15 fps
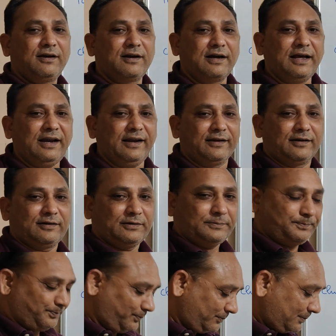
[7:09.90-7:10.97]
correct?
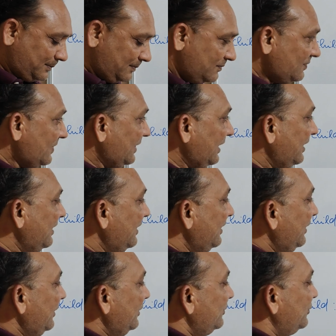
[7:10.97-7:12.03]

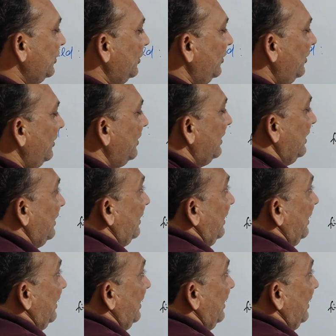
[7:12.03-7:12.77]
So